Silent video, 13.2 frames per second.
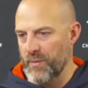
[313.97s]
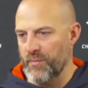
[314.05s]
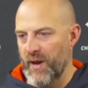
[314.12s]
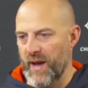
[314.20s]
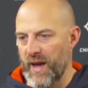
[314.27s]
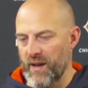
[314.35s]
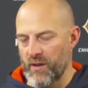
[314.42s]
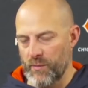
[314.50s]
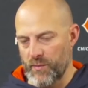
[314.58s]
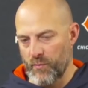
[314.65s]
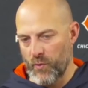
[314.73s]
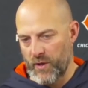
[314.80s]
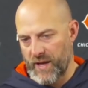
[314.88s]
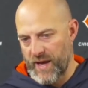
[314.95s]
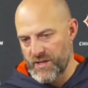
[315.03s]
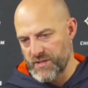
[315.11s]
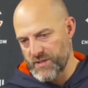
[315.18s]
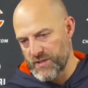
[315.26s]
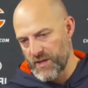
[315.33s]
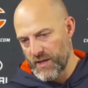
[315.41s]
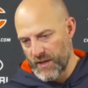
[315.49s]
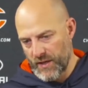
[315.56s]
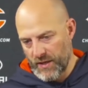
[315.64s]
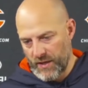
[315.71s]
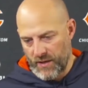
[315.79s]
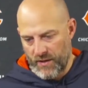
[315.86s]
He probably had a little bit more catches
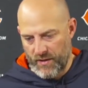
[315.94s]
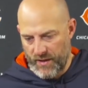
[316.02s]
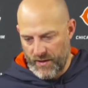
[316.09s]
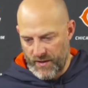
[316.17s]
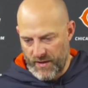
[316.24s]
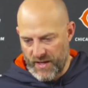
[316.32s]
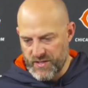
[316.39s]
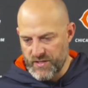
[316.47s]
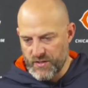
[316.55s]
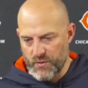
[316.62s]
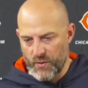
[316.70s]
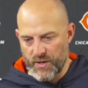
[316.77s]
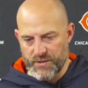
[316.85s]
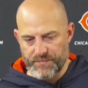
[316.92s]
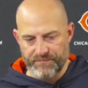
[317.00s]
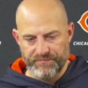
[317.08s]
there in that situation.